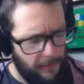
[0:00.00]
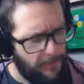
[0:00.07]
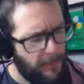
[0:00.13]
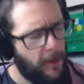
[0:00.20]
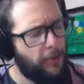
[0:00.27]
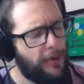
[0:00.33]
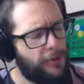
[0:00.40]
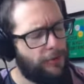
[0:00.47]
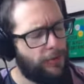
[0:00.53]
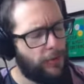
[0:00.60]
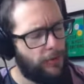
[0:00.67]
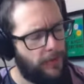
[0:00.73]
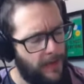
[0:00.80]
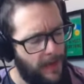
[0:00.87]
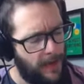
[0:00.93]
Very true.
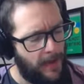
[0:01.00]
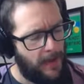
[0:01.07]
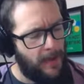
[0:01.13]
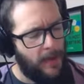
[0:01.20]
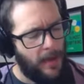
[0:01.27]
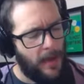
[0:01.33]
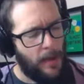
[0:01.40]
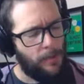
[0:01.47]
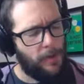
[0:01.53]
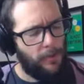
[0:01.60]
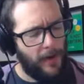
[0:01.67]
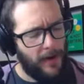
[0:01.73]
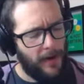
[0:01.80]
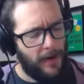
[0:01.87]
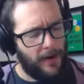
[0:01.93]
And we
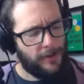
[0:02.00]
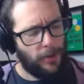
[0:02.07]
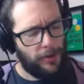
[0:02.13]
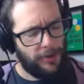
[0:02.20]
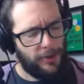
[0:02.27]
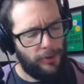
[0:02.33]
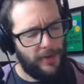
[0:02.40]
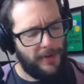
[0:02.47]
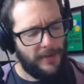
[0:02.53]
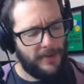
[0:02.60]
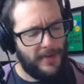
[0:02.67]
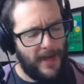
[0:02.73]
recognize also that this